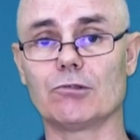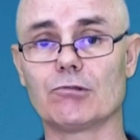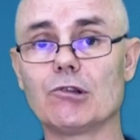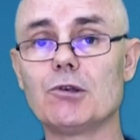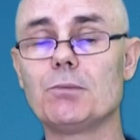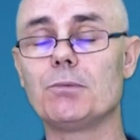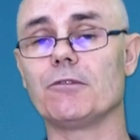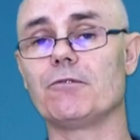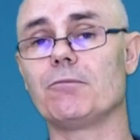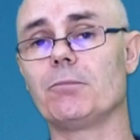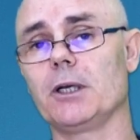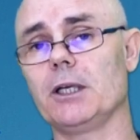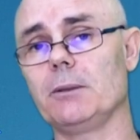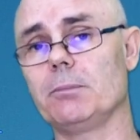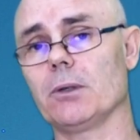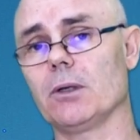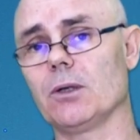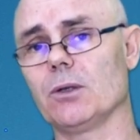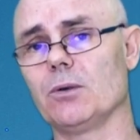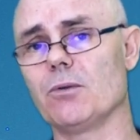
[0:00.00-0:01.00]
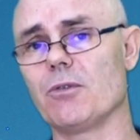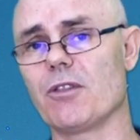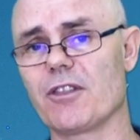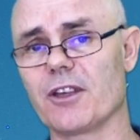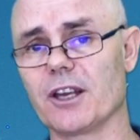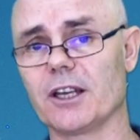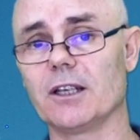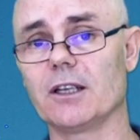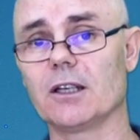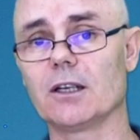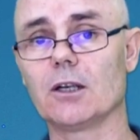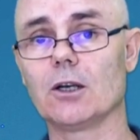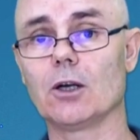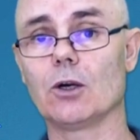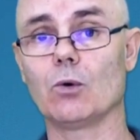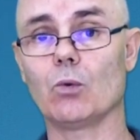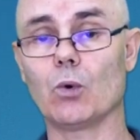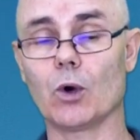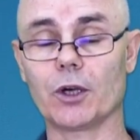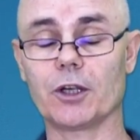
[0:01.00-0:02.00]
group of people who think
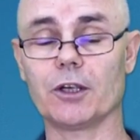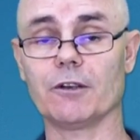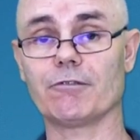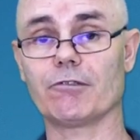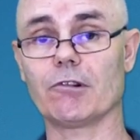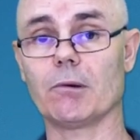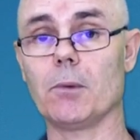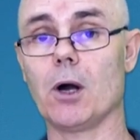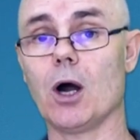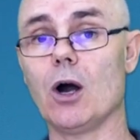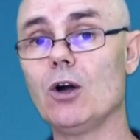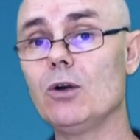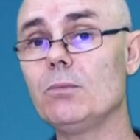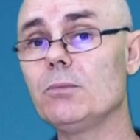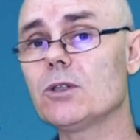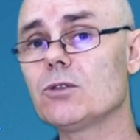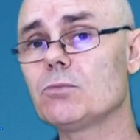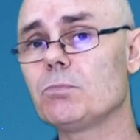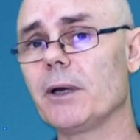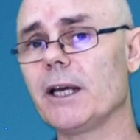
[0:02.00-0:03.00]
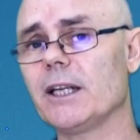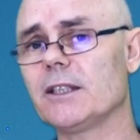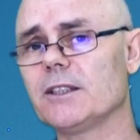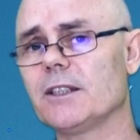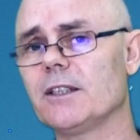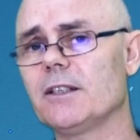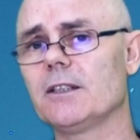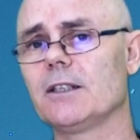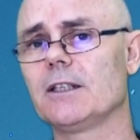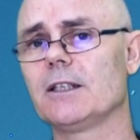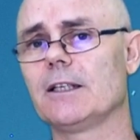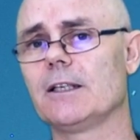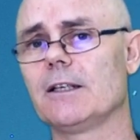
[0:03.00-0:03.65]
working from home is better.